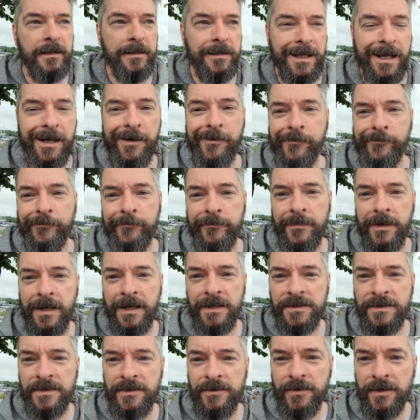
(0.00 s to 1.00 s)
Now,
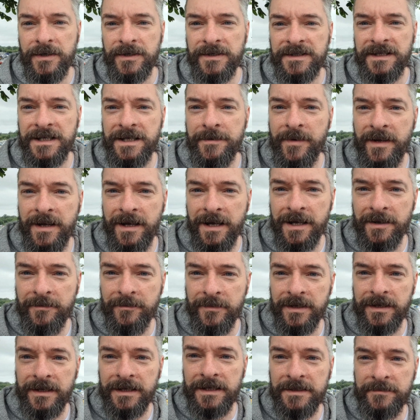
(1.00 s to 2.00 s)
as you can see behind
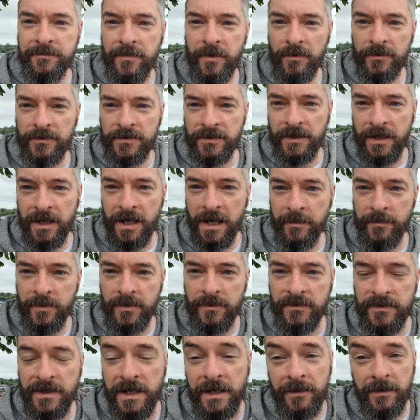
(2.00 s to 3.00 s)
me is Bolton Car
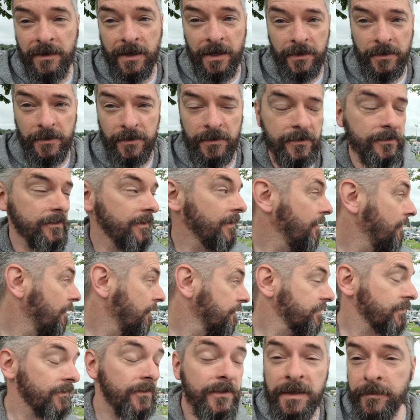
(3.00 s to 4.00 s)
Boot Sale, and on
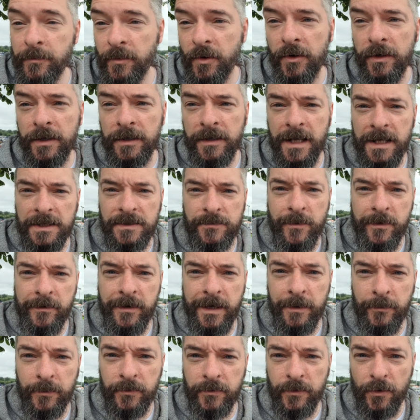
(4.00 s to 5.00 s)
a Sunday morning that's where
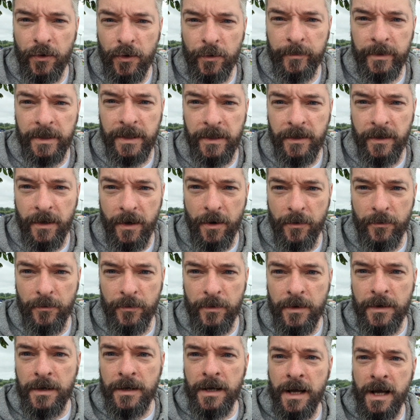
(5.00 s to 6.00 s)
I would normally go,
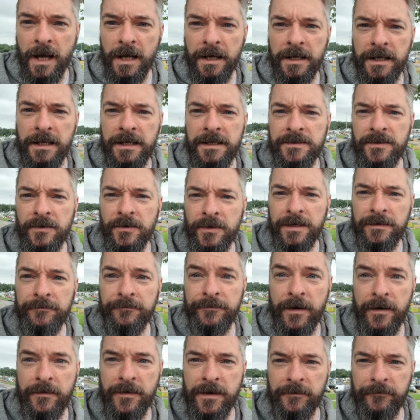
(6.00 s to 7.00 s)
and it is looking
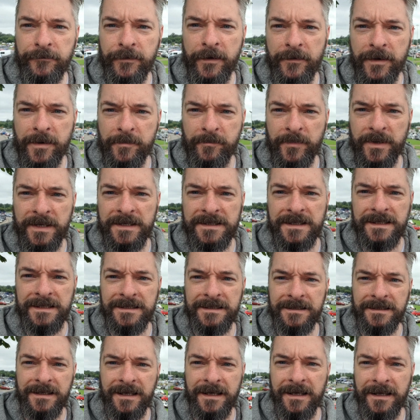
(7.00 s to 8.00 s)
very, very busy
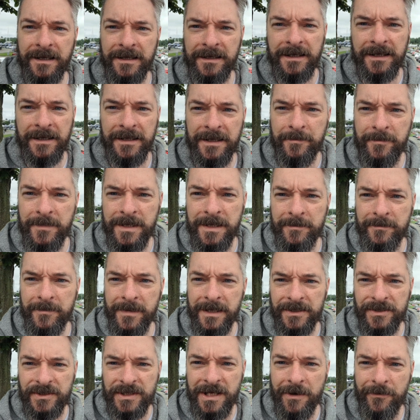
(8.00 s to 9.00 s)
today. I can hear the meat
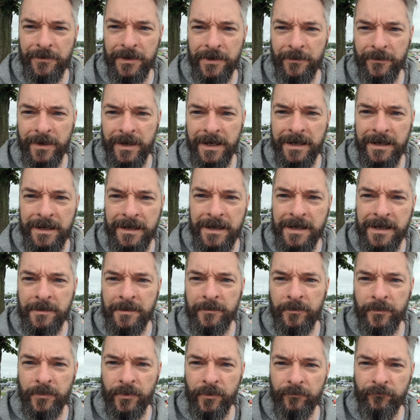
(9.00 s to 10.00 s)
man shouting away,
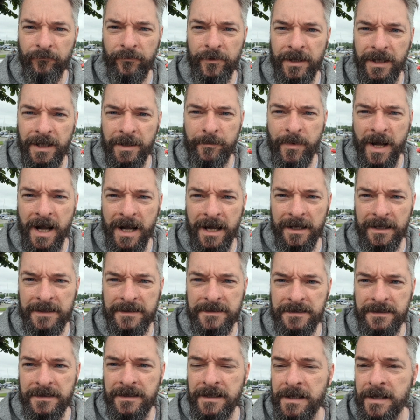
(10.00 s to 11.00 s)
but really
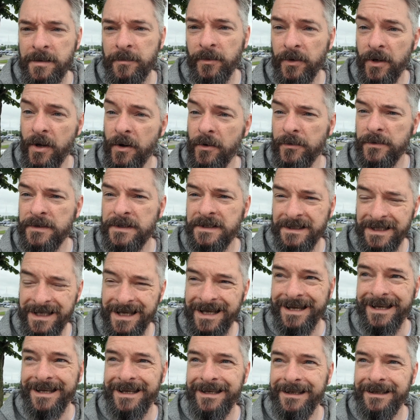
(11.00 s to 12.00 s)
packed. But no,
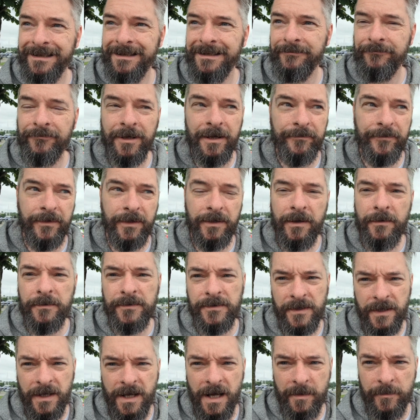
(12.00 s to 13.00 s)
today, rather than go
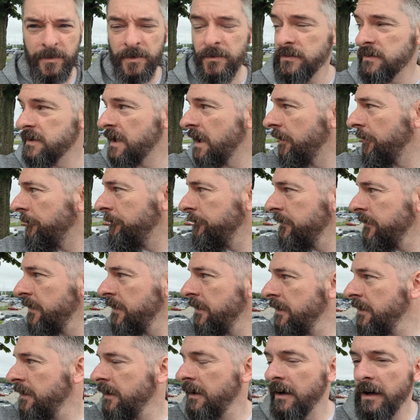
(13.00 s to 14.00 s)
to the car boot sale,
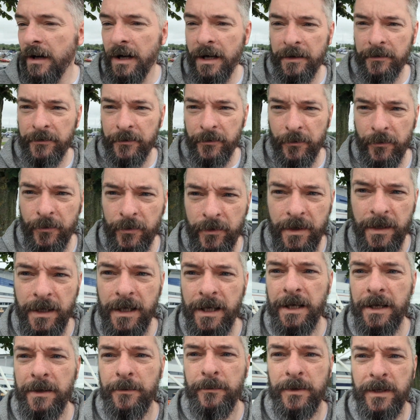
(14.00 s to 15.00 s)
I thought
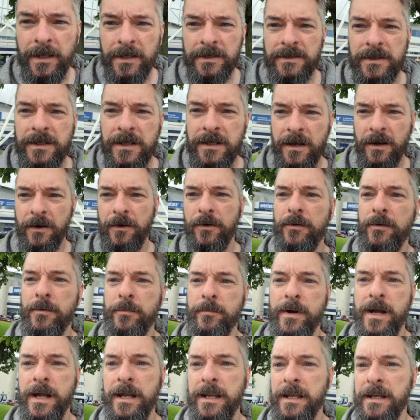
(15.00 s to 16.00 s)
I would actually go
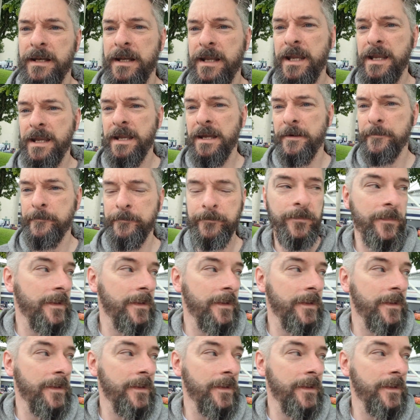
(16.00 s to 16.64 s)
back in here.